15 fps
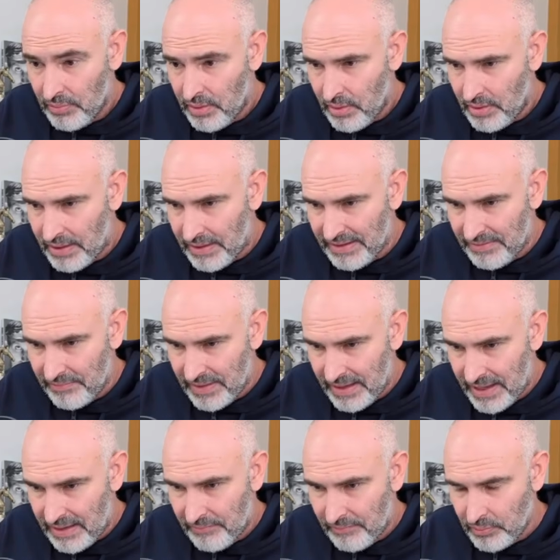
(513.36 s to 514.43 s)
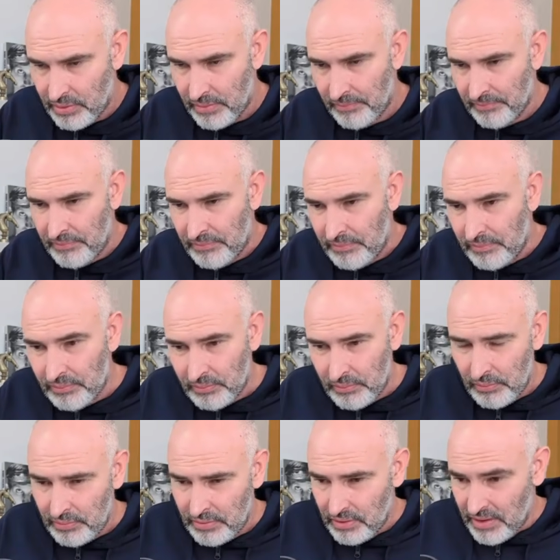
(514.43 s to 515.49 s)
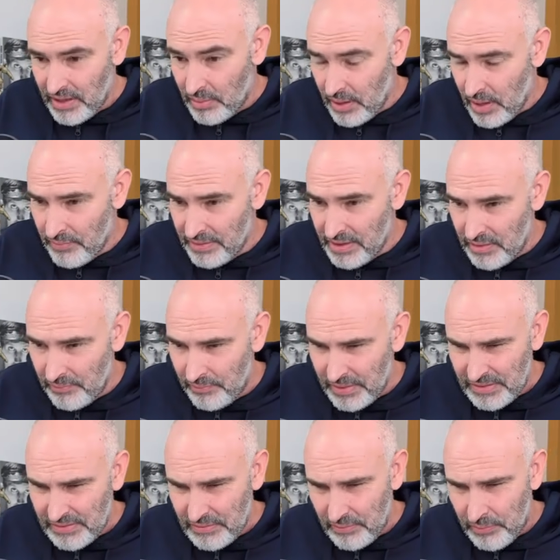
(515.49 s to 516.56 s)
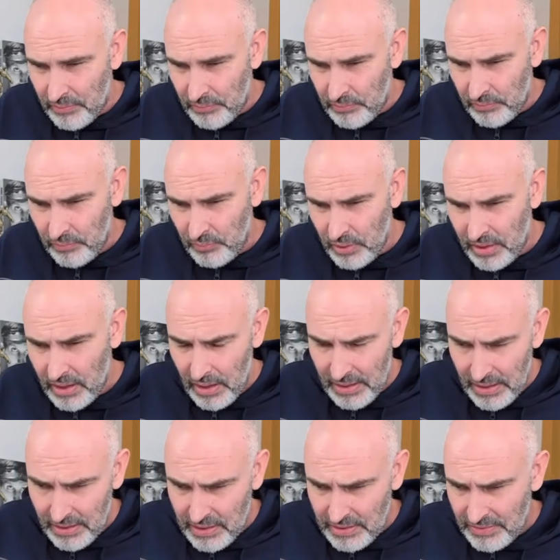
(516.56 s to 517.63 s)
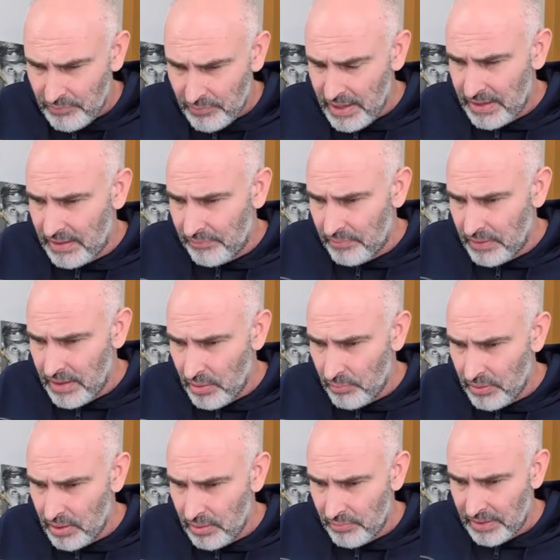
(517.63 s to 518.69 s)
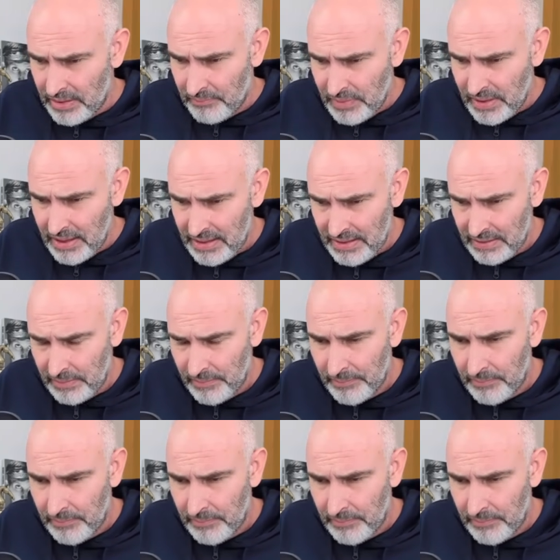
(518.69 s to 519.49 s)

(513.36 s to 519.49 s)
All right, let's play a4. So now I'm down a piece. Well, luckily it doesn't matter, for now we're not really playing.